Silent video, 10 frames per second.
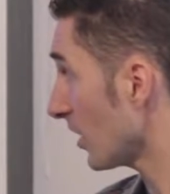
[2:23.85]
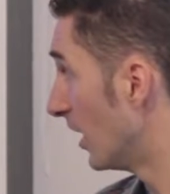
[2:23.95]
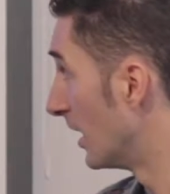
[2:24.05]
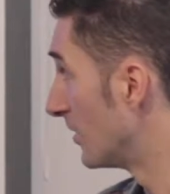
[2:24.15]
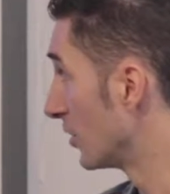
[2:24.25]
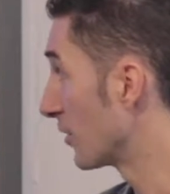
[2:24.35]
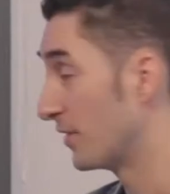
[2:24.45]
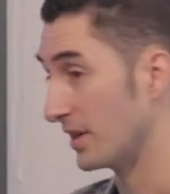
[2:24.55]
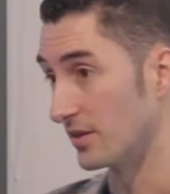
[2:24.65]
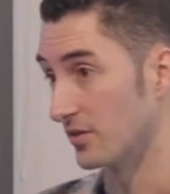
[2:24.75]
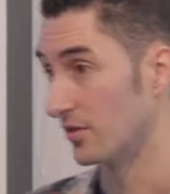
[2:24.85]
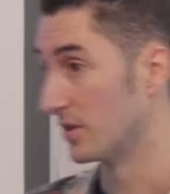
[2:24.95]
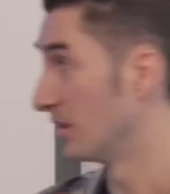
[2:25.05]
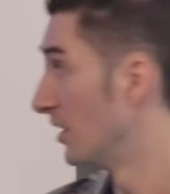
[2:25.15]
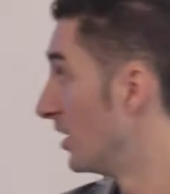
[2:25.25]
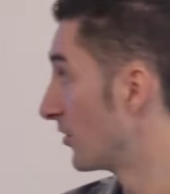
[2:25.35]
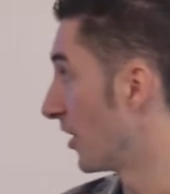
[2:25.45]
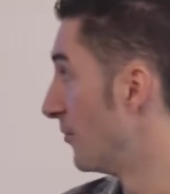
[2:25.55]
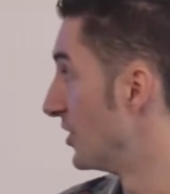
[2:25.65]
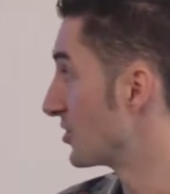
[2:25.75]
And the other thing is,
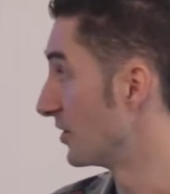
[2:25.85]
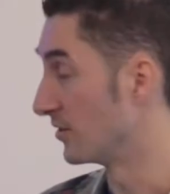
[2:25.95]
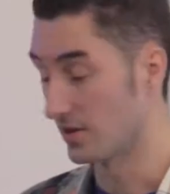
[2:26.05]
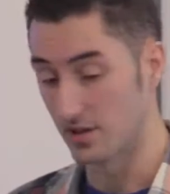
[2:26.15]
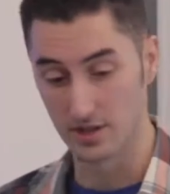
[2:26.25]
Sam mentioned,